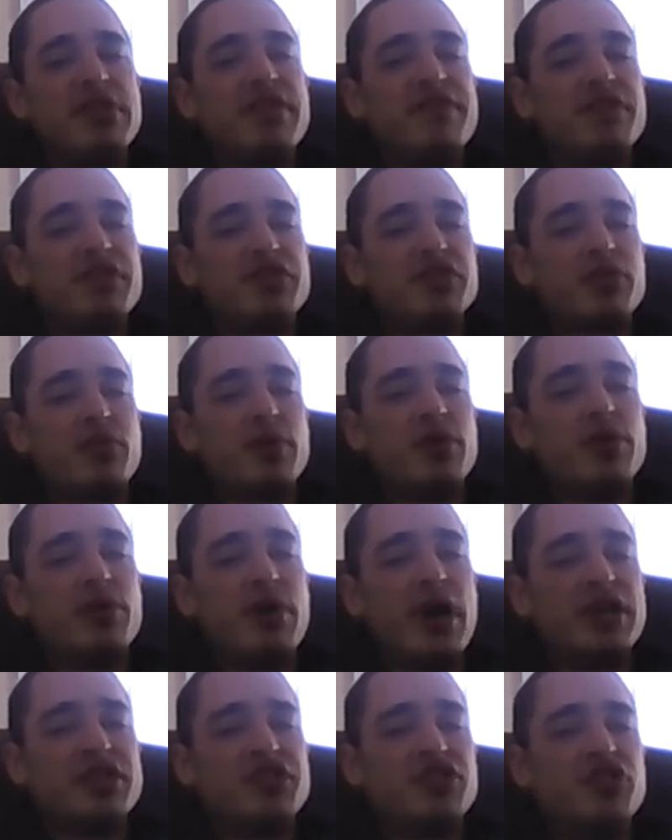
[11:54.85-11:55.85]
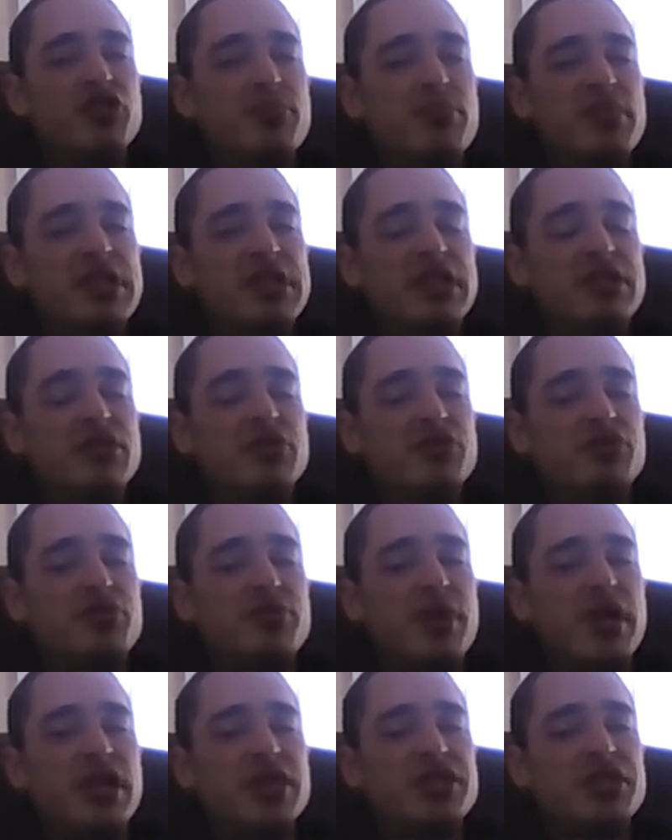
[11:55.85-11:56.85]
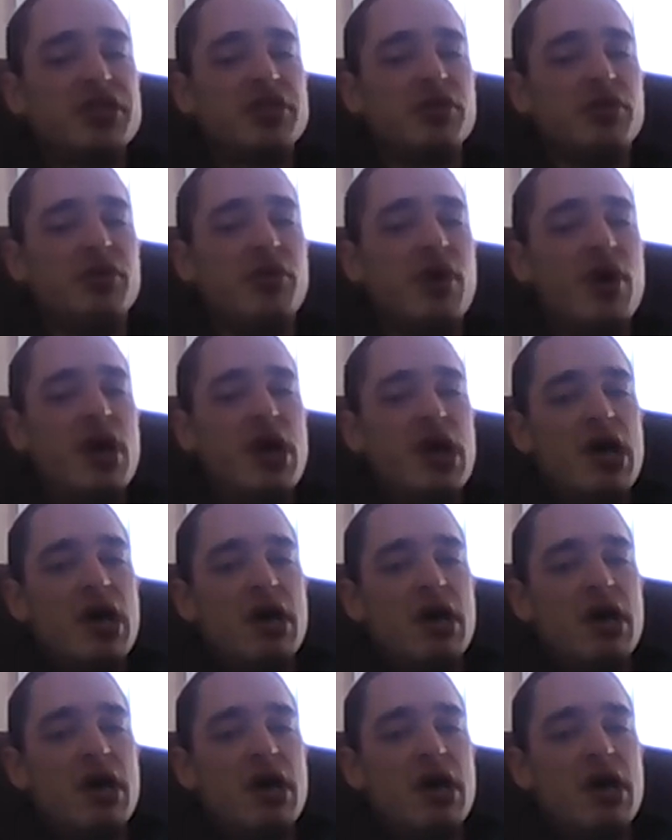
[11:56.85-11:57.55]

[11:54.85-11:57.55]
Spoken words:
And if the soil has too many nutrients, it'll